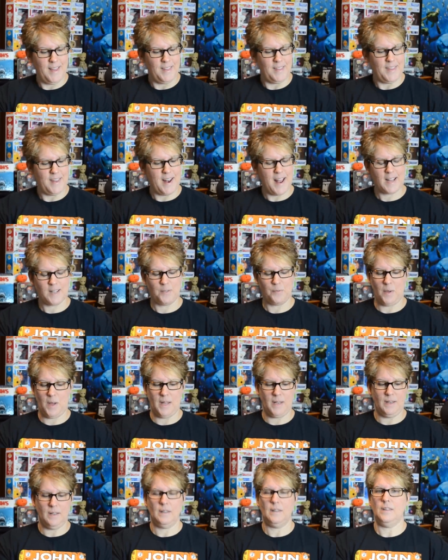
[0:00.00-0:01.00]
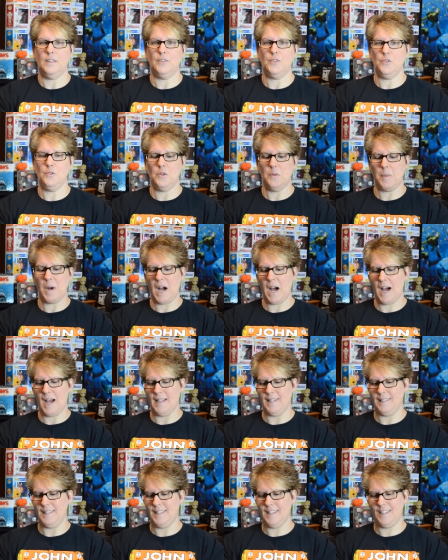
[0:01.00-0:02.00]
The next one, The Dude
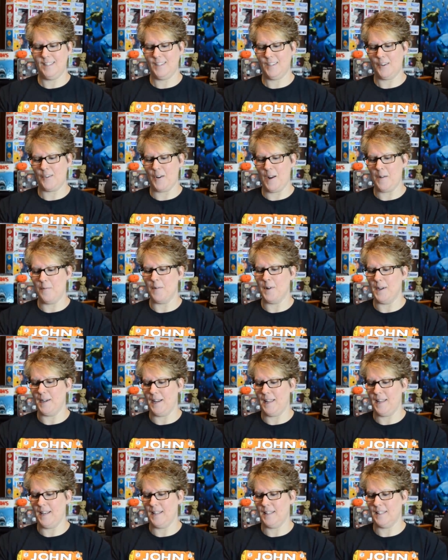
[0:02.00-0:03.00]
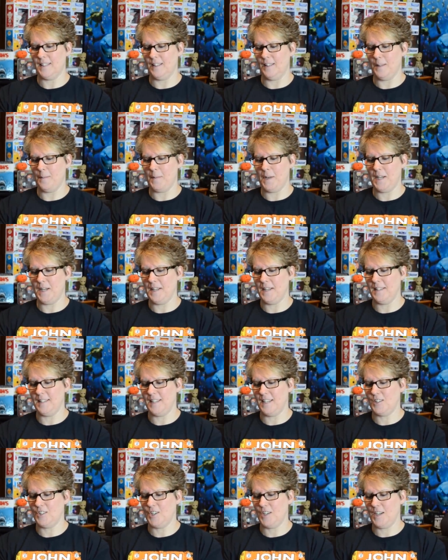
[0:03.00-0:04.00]
Abides. This is a great one. It is the limited
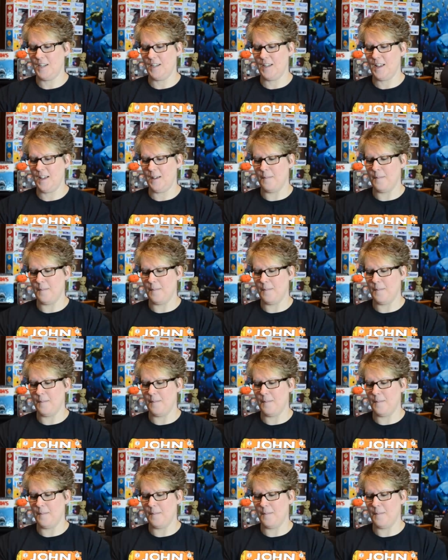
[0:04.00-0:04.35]
edition